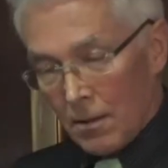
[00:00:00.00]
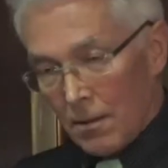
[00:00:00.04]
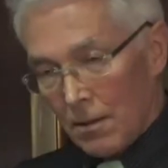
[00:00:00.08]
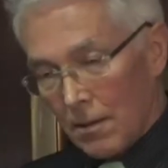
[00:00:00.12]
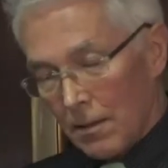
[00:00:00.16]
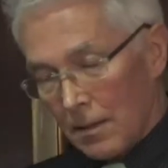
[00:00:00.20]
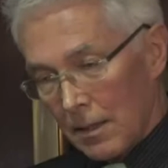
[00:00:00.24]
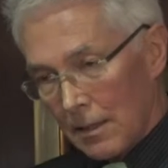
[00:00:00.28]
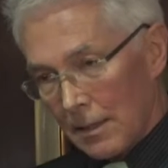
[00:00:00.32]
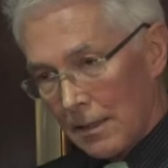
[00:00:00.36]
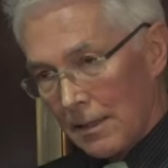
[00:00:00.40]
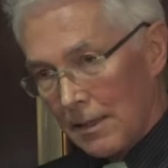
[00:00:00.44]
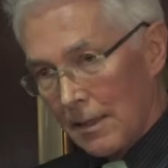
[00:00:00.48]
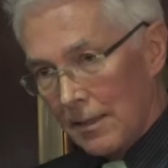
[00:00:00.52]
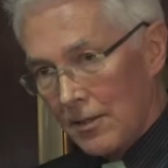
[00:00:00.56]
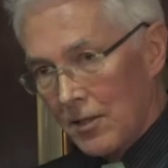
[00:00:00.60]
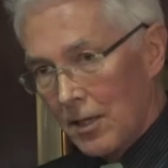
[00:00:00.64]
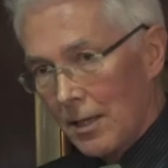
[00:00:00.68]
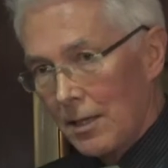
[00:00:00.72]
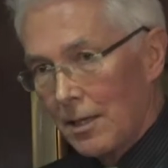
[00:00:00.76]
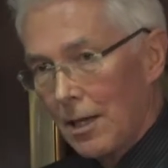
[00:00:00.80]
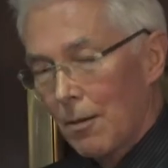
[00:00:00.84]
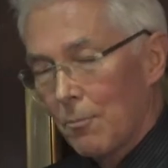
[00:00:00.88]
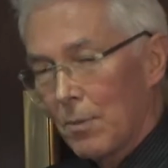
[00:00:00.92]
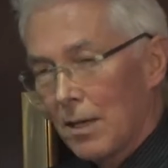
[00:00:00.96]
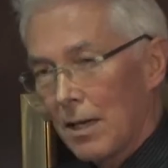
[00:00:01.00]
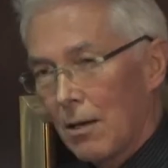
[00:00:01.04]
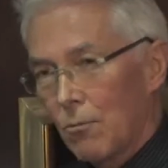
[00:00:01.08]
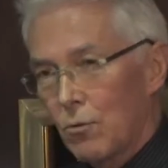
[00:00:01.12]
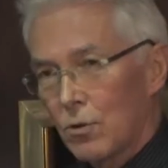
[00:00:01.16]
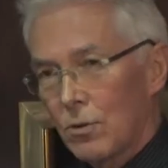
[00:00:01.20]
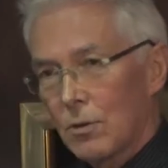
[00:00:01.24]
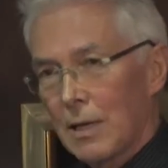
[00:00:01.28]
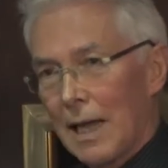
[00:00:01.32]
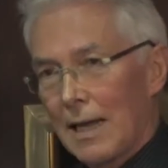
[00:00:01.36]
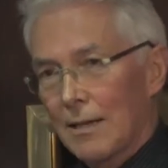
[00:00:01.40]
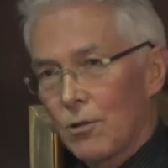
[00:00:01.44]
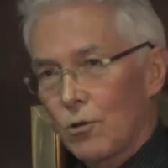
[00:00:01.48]
in detail, but I
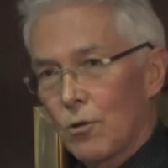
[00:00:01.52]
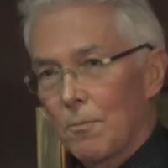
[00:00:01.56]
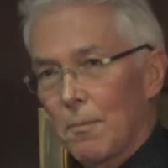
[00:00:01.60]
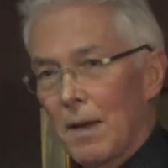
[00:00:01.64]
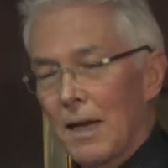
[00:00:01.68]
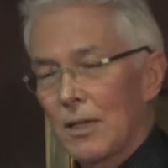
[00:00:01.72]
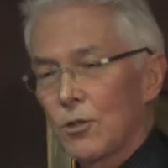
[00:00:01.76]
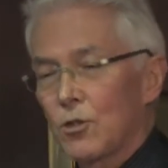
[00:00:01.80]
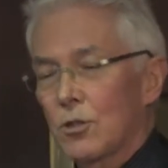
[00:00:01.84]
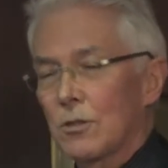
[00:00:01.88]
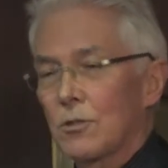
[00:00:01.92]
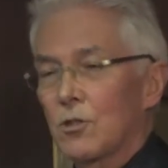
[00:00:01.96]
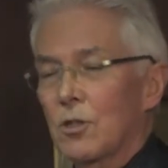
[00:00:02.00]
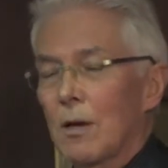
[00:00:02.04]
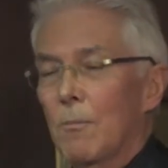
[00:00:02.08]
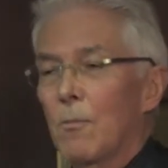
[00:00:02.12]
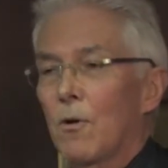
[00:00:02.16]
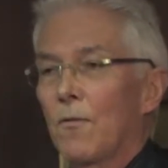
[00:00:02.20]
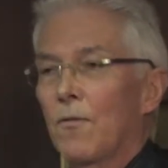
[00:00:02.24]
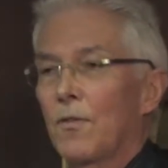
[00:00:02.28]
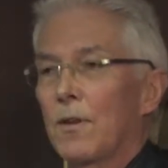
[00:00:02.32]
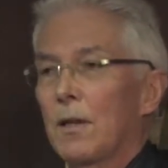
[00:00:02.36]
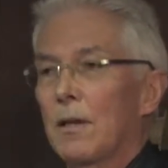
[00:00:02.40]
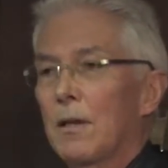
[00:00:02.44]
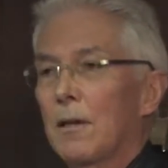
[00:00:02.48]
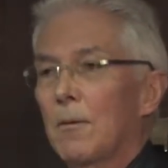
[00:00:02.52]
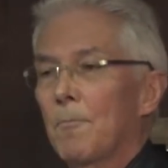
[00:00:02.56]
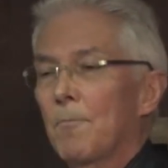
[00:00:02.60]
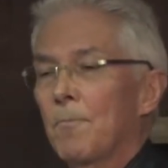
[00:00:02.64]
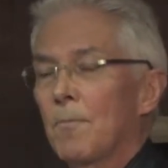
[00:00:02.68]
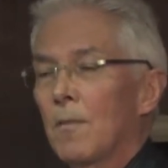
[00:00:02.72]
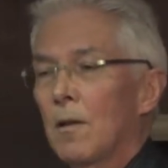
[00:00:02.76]
would like to mention some of the